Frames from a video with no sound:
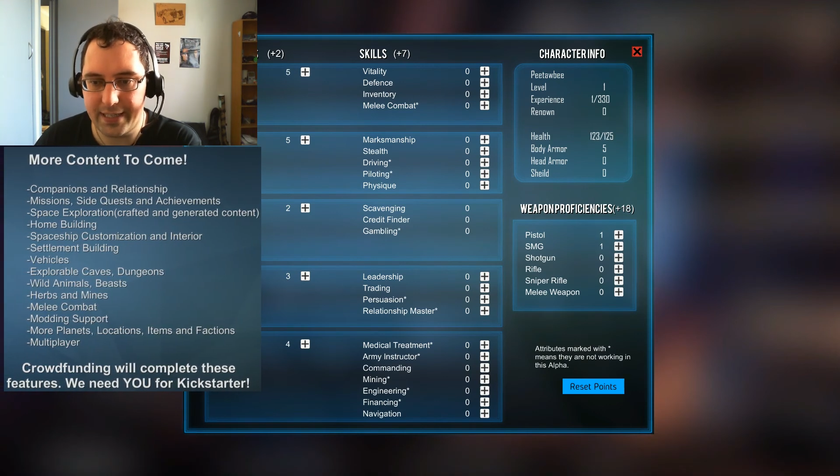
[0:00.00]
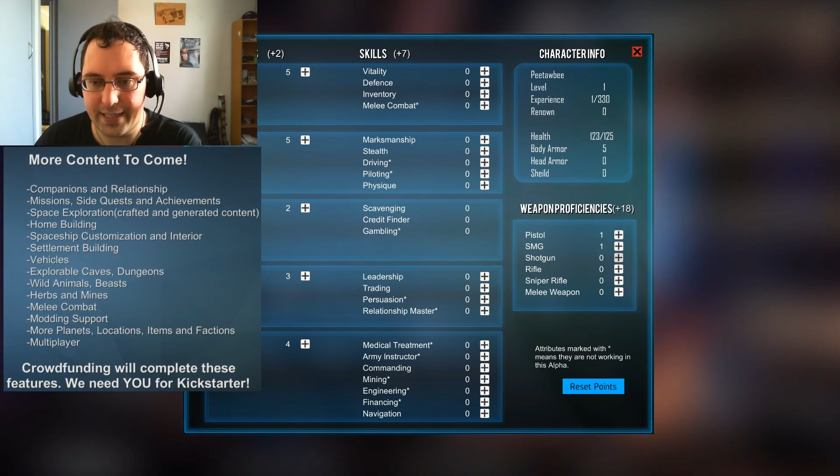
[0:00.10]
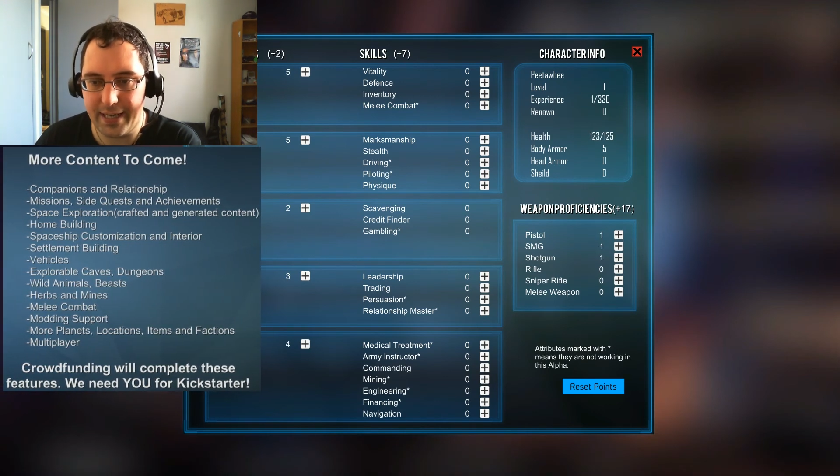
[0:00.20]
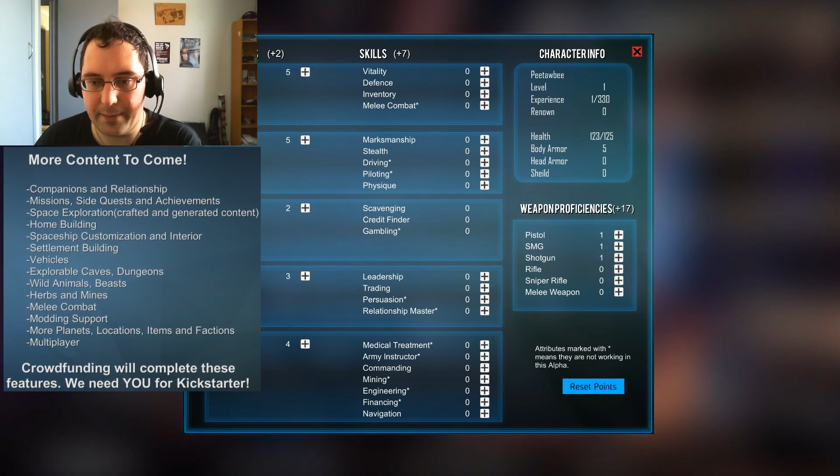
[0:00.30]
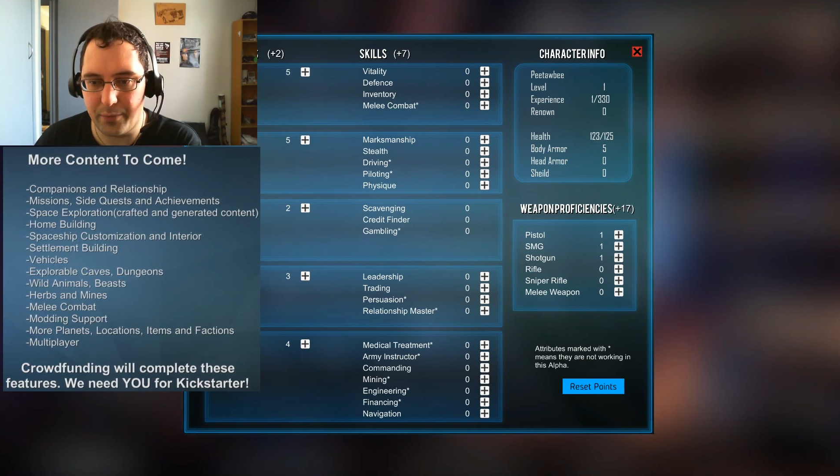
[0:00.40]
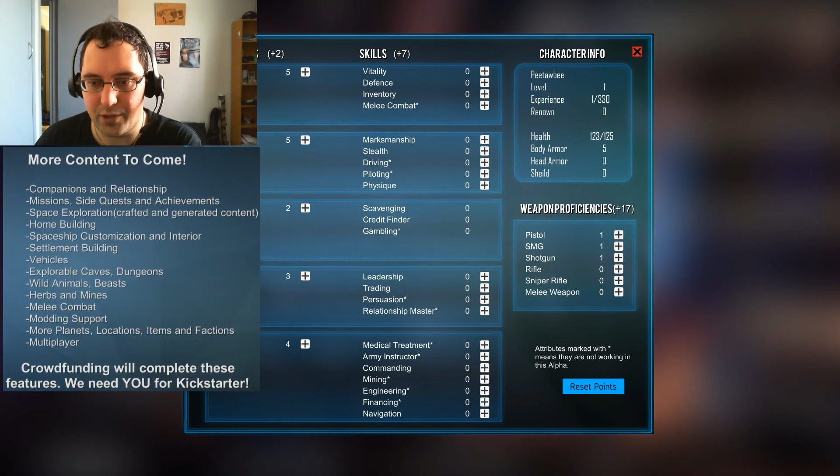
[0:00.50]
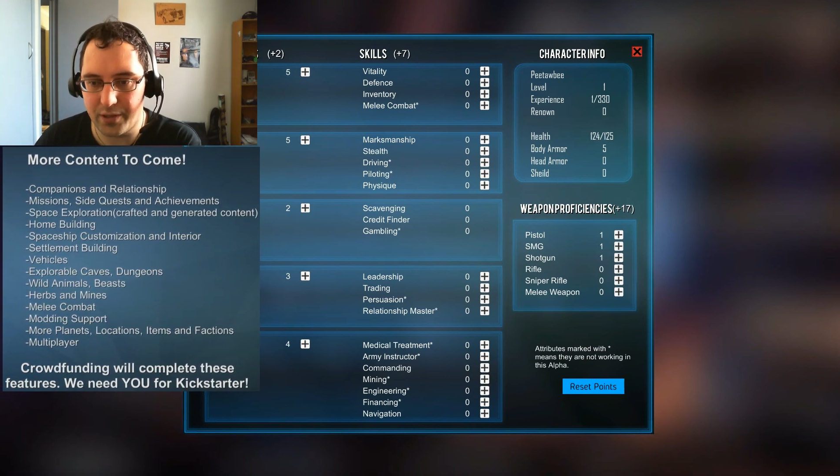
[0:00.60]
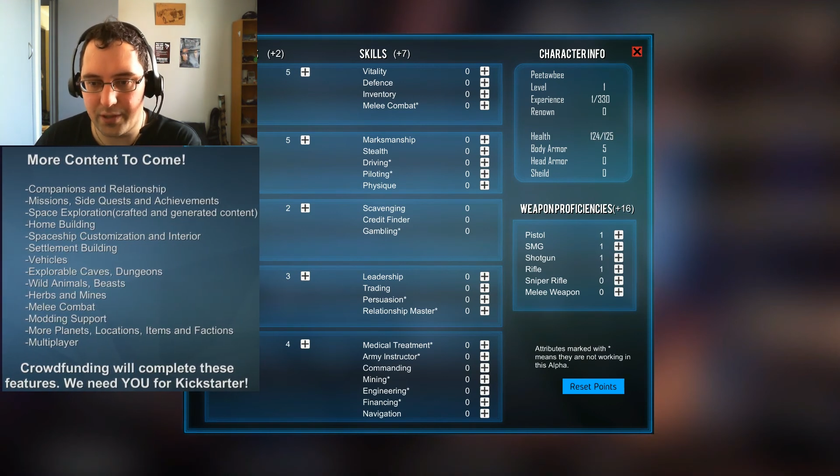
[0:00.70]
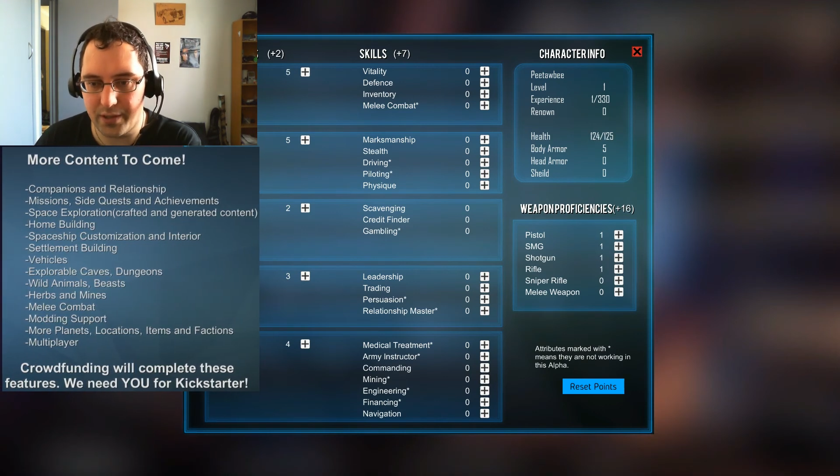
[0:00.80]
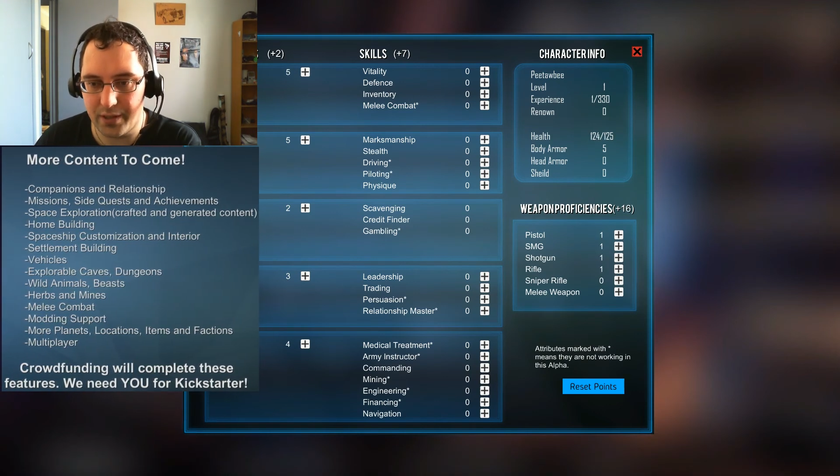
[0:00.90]

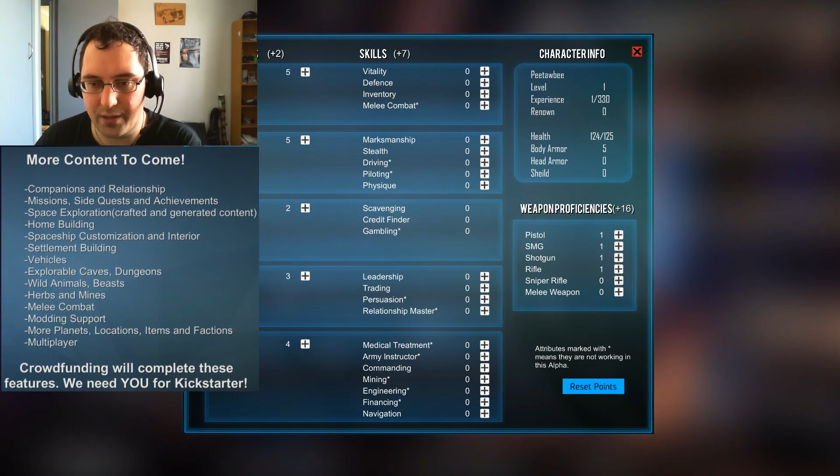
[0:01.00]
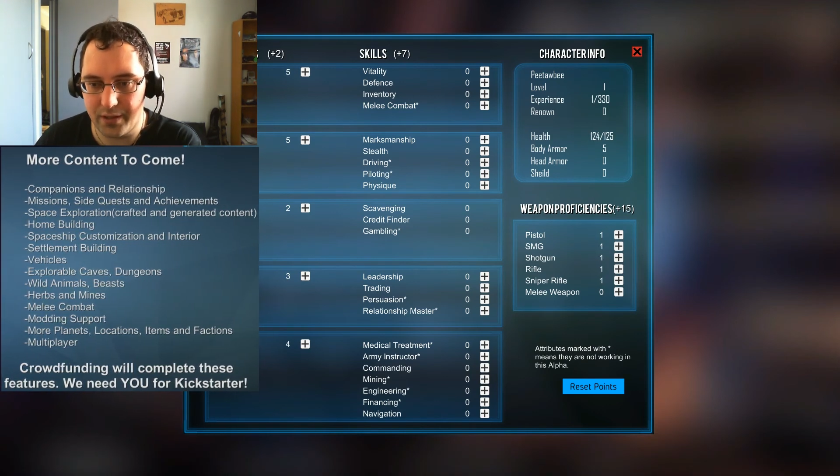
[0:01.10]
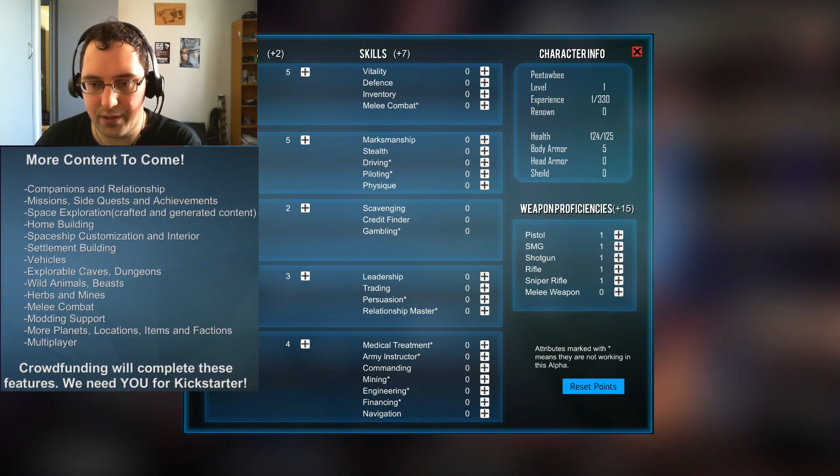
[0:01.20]
sandbox.